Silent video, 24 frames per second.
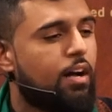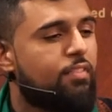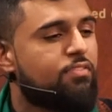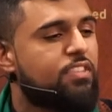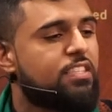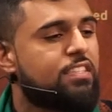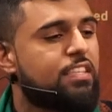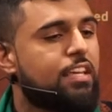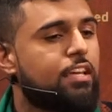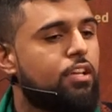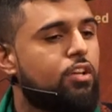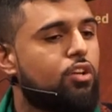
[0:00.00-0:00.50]

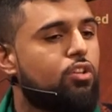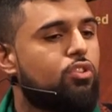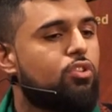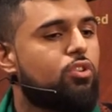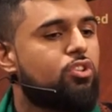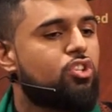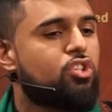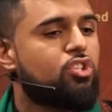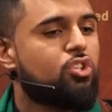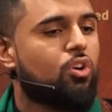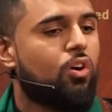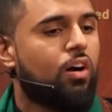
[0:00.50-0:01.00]
of
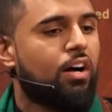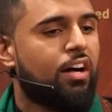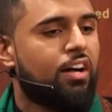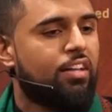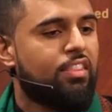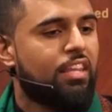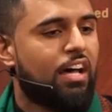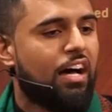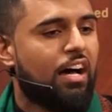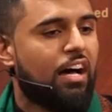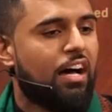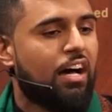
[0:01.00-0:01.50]
Sayyidul
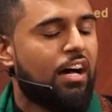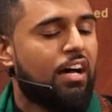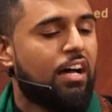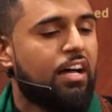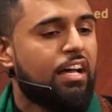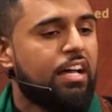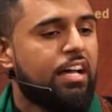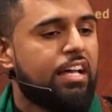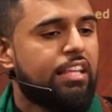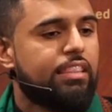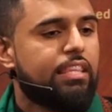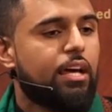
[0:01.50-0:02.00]

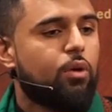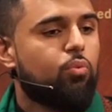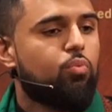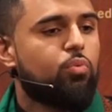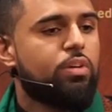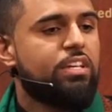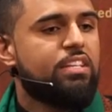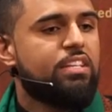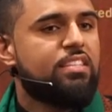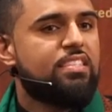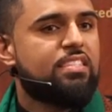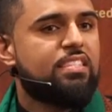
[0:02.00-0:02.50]
Shuhada
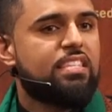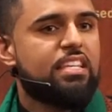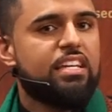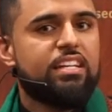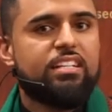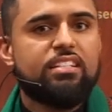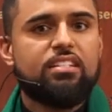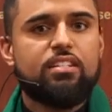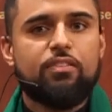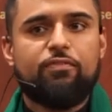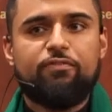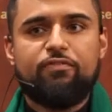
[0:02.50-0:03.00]
that we
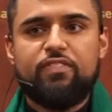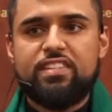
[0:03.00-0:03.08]
seek to